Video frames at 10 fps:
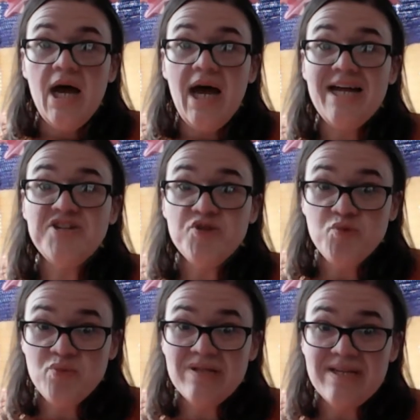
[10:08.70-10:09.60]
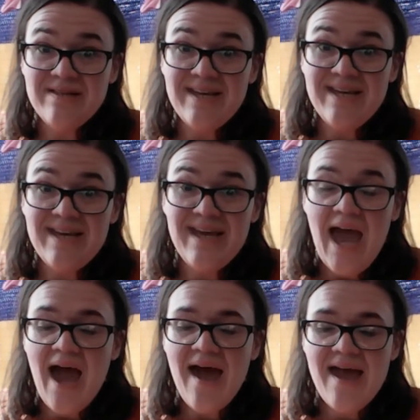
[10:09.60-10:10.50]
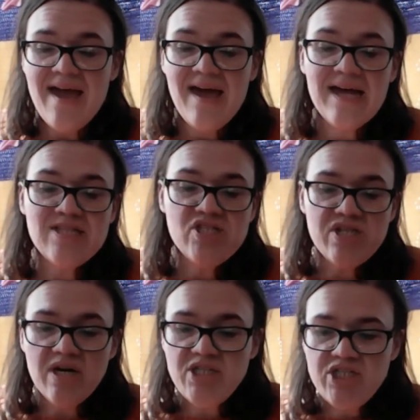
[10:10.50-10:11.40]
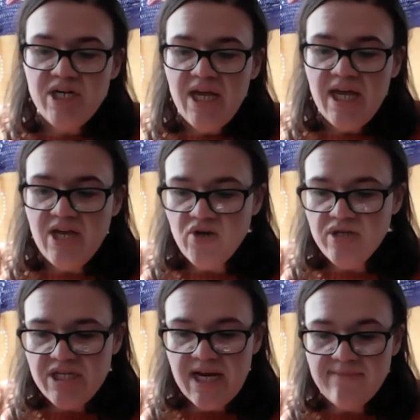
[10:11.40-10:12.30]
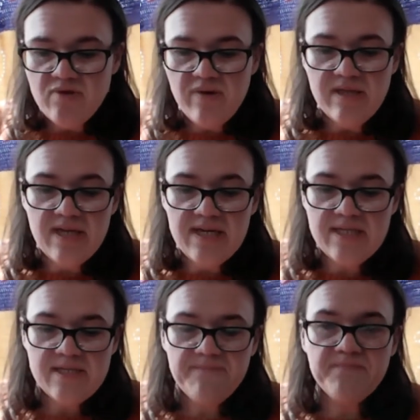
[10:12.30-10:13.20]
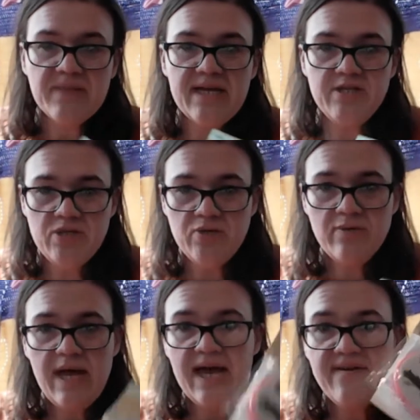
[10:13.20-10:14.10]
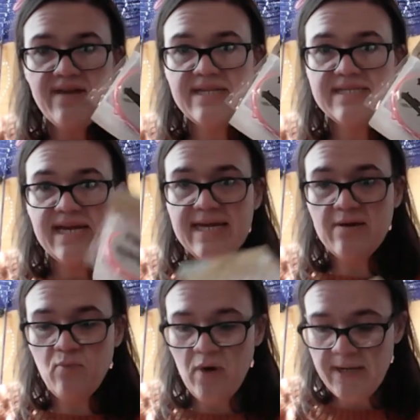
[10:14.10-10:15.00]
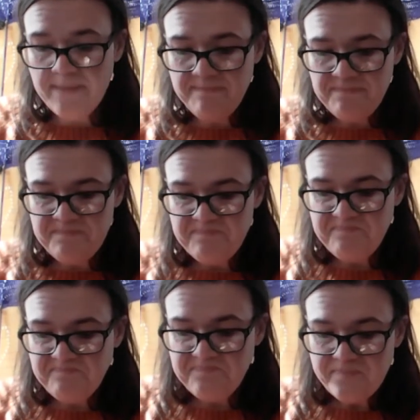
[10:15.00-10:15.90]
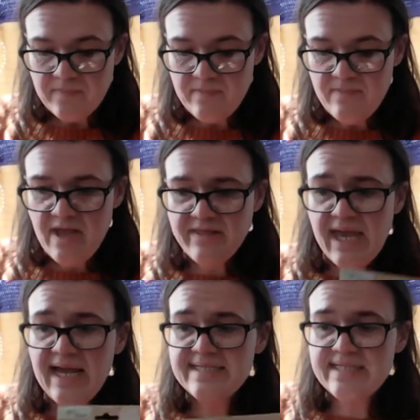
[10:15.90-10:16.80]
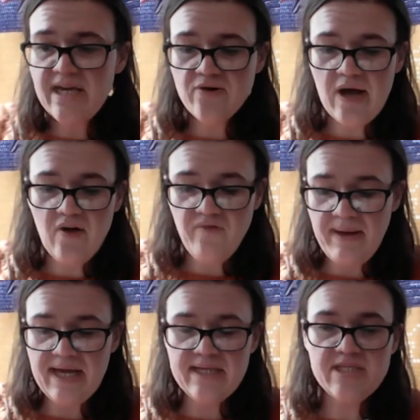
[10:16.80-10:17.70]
I just really like it. I had such a good time doing this. I do have a second one that has the other alphabet.